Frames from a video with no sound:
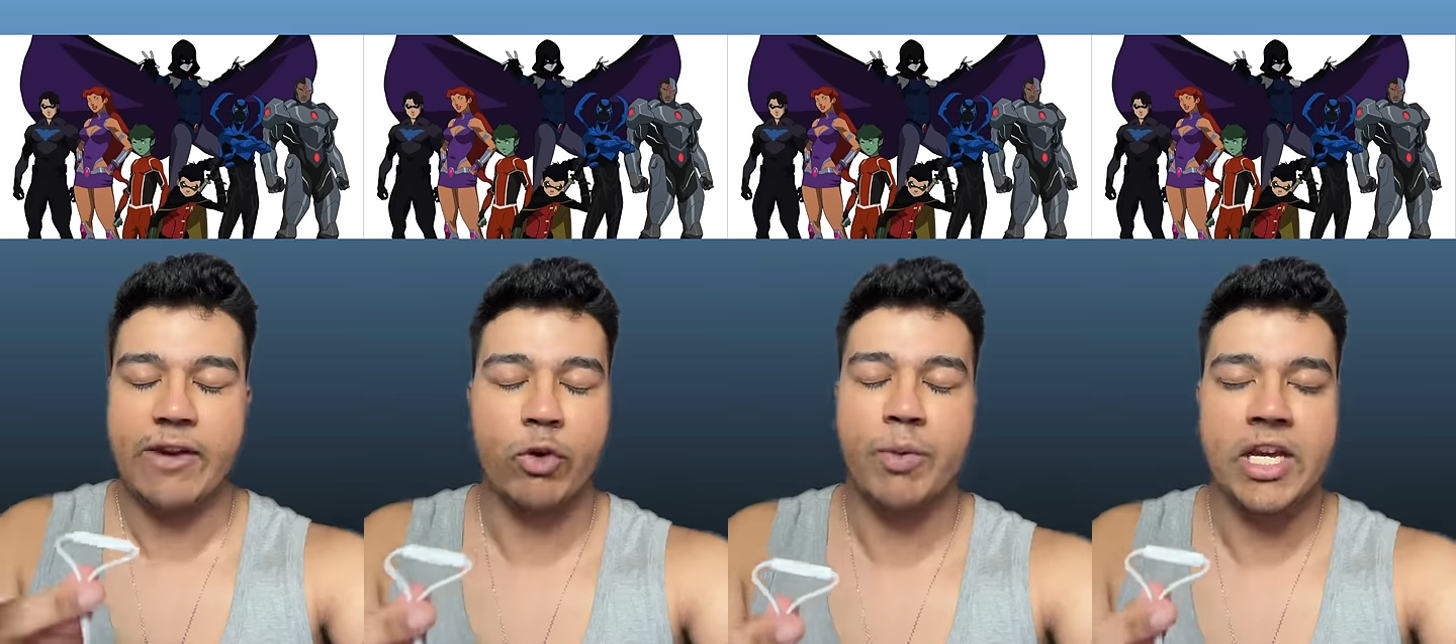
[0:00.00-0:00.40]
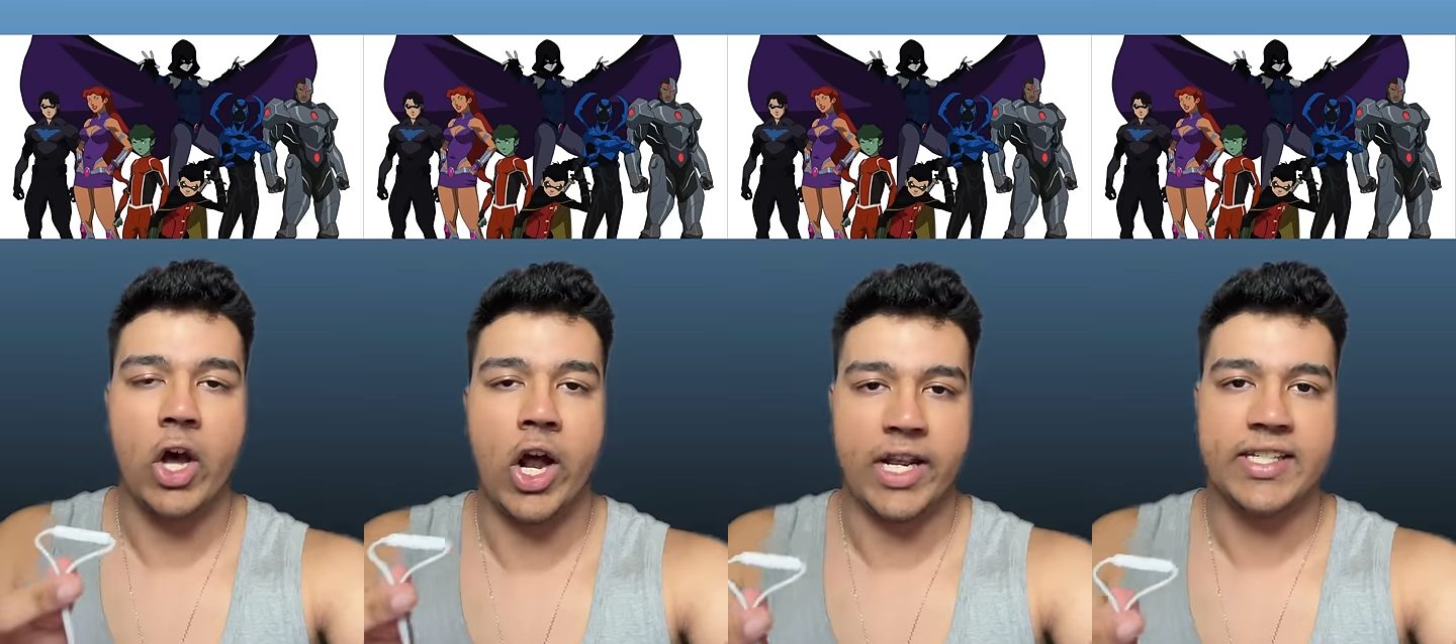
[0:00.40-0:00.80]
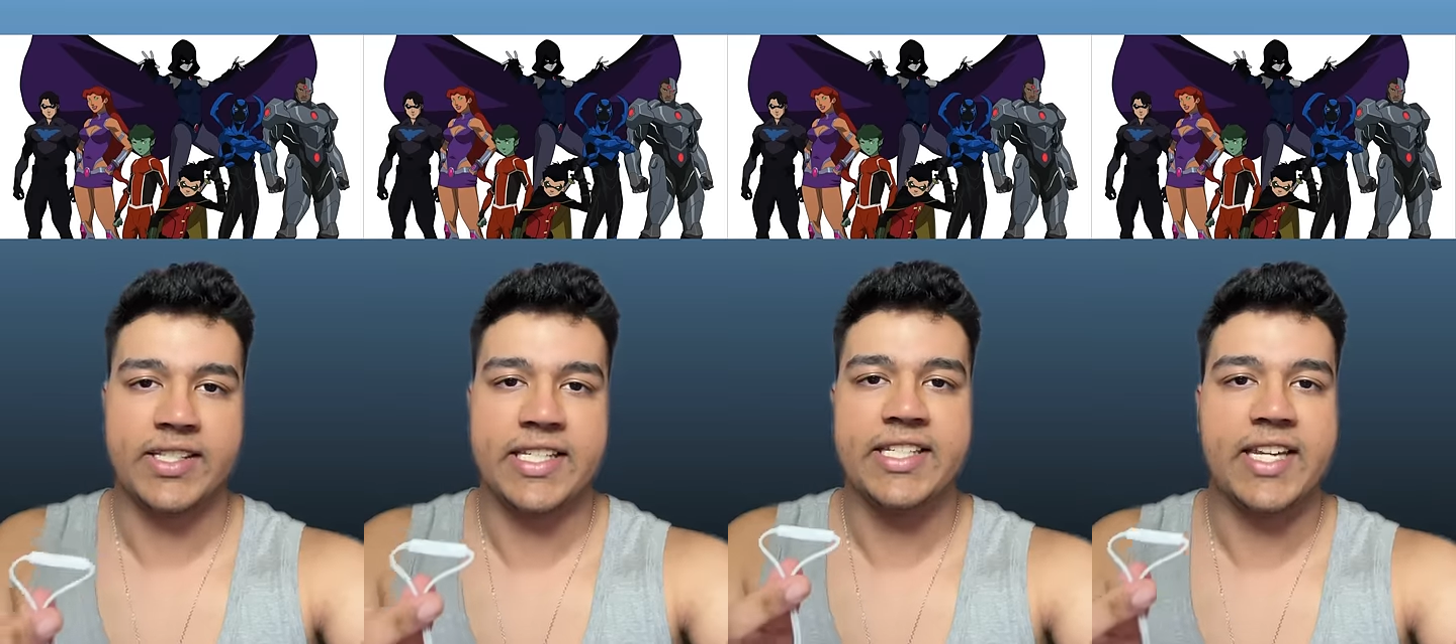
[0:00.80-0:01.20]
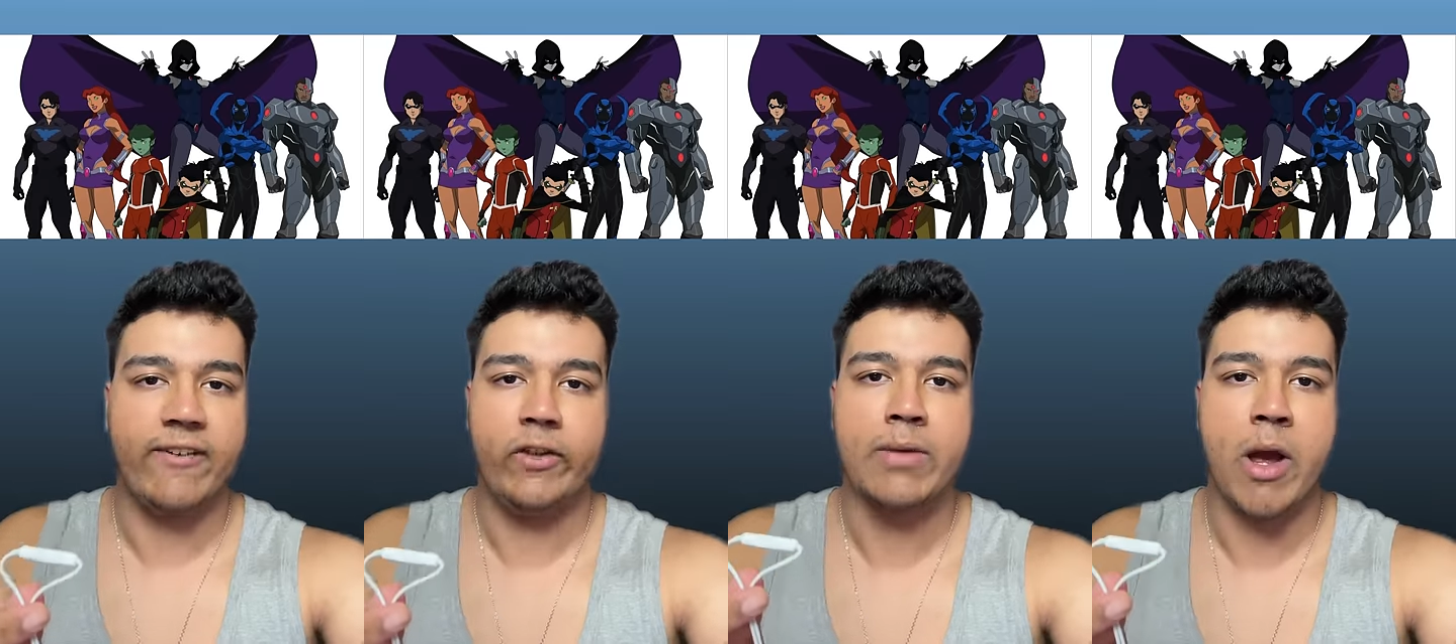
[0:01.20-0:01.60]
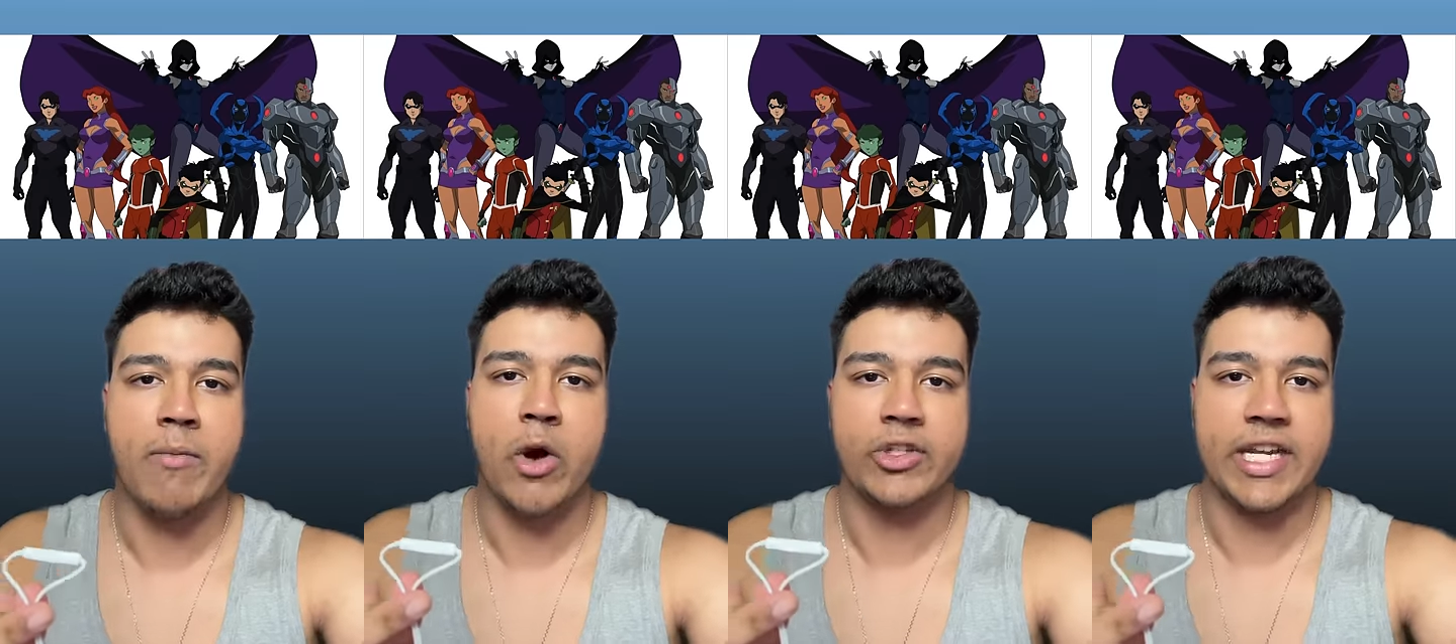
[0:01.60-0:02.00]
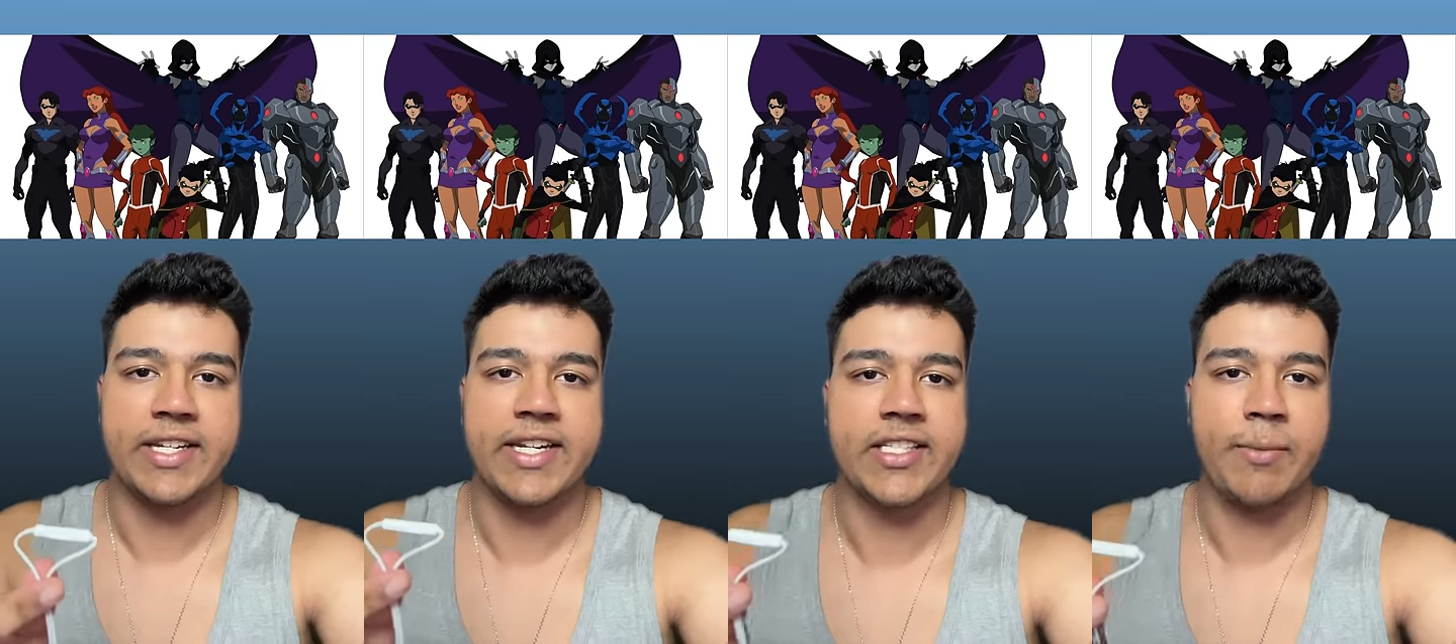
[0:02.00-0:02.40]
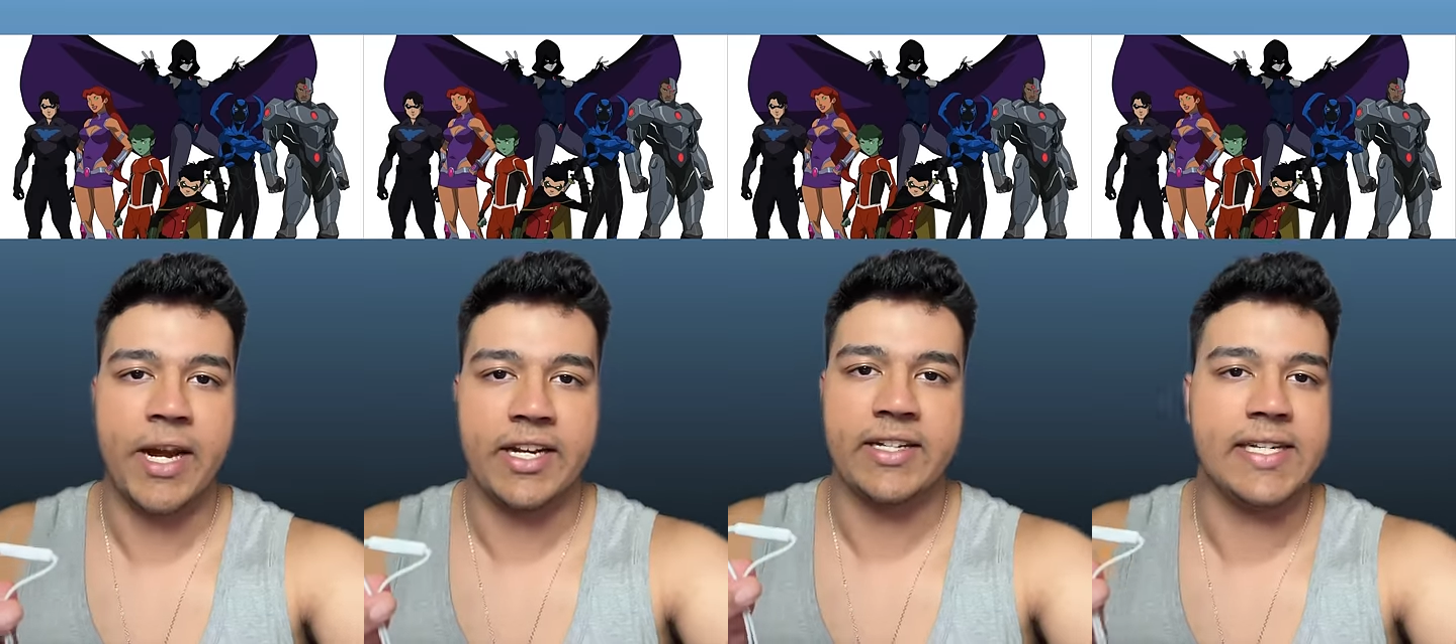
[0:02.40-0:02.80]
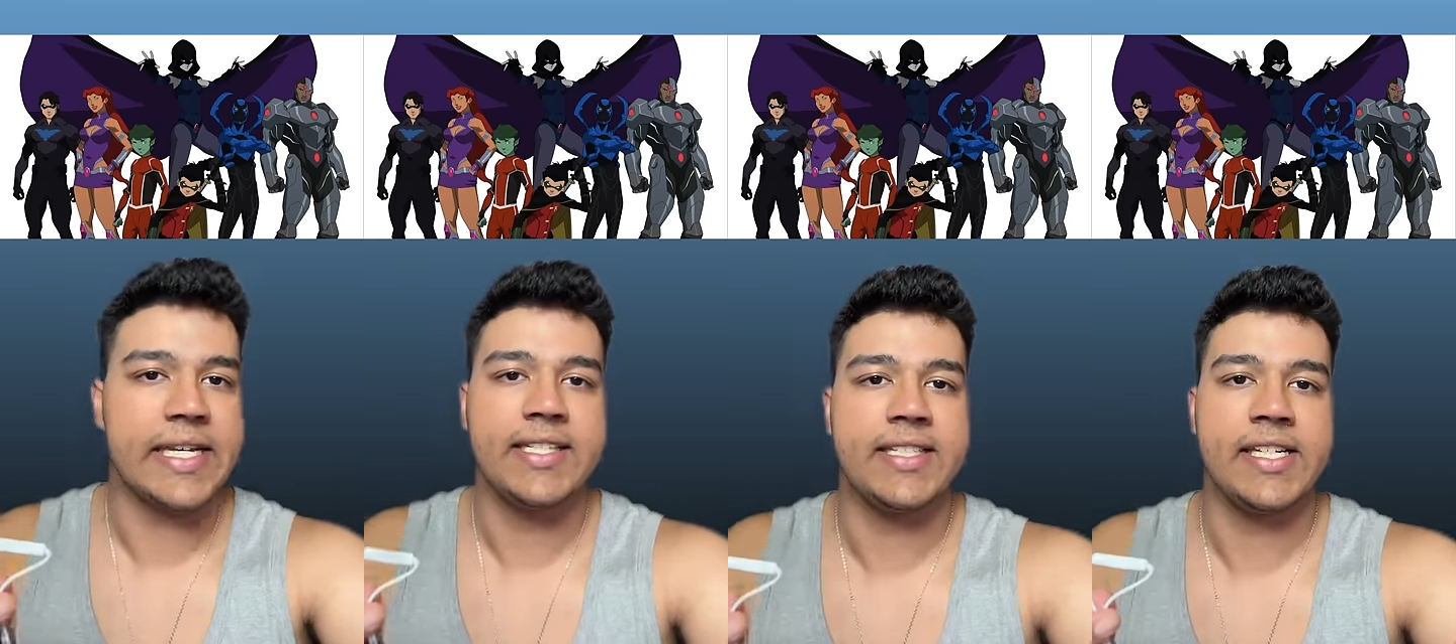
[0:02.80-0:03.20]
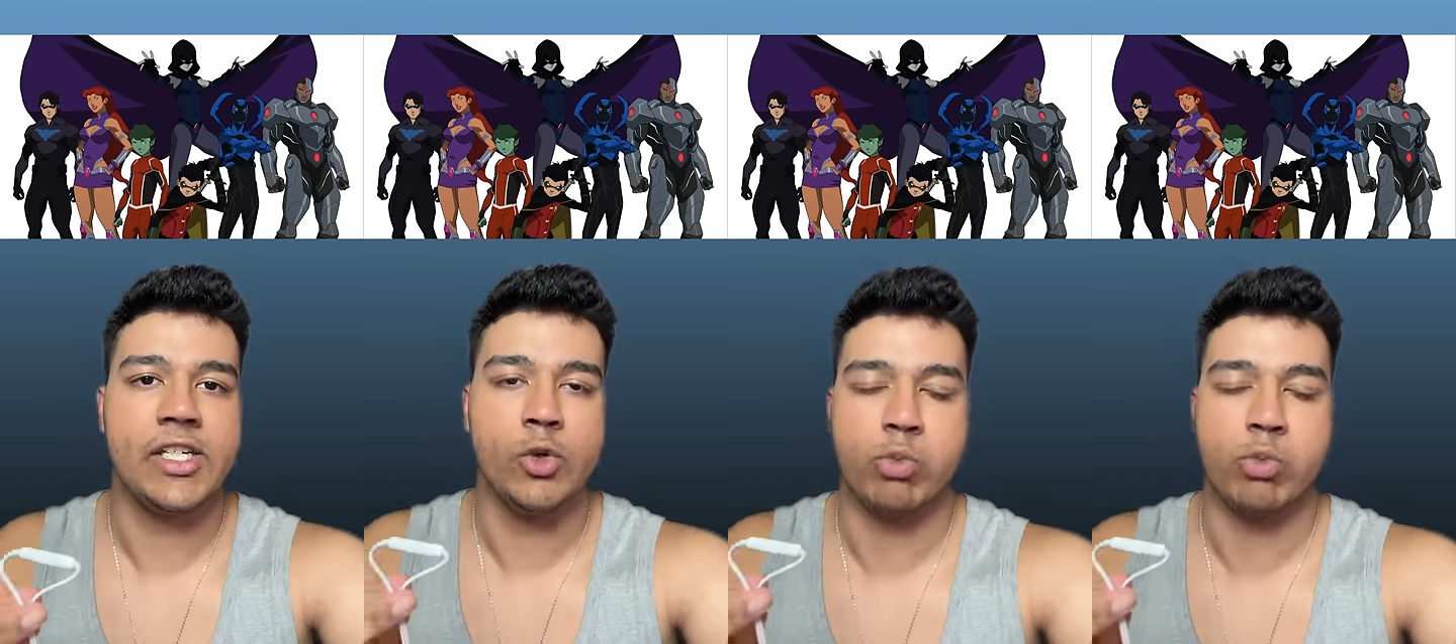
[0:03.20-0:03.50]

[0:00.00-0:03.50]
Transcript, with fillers: we're being honest, this is definitely my most anticipated DCU